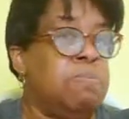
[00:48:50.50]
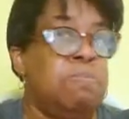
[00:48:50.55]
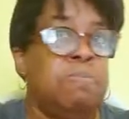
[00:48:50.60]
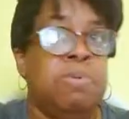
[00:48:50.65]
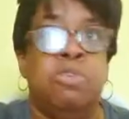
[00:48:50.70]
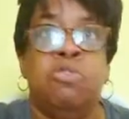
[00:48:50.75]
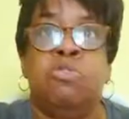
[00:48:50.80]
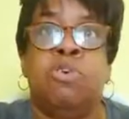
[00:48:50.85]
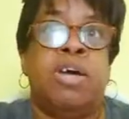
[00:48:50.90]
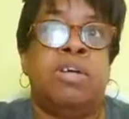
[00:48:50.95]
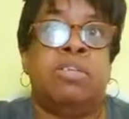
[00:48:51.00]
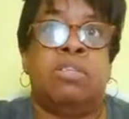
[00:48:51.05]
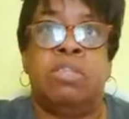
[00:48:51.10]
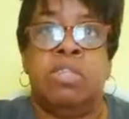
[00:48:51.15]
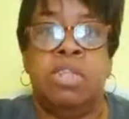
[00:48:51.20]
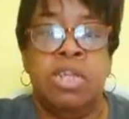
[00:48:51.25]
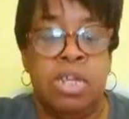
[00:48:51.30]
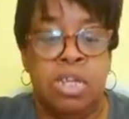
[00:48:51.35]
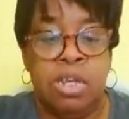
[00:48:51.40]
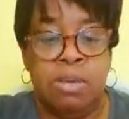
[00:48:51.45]
but you can't
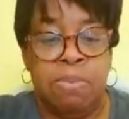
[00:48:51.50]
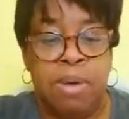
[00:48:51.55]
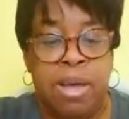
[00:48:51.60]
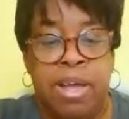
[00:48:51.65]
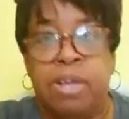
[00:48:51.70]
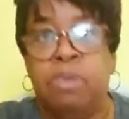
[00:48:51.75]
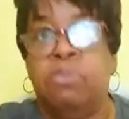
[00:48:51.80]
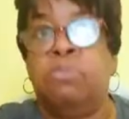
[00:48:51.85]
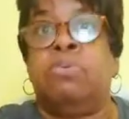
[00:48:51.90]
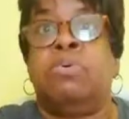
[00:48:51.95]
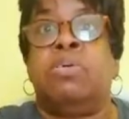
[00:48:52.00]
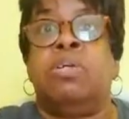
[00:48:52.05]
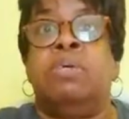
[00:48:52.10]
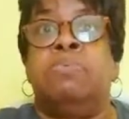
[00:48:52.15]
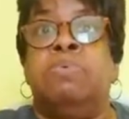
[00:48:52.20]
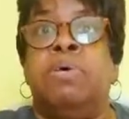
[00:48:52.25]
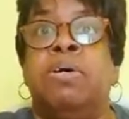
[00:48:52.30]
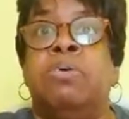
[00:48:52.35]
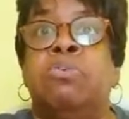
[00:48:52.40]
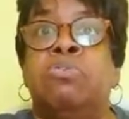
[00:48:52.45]
see anybody
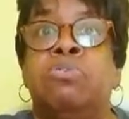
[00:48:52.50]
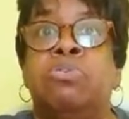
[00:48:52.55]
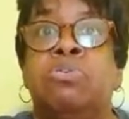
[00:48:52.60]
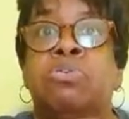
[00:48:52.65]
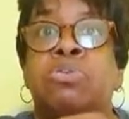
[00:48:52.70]
with Clubhouse.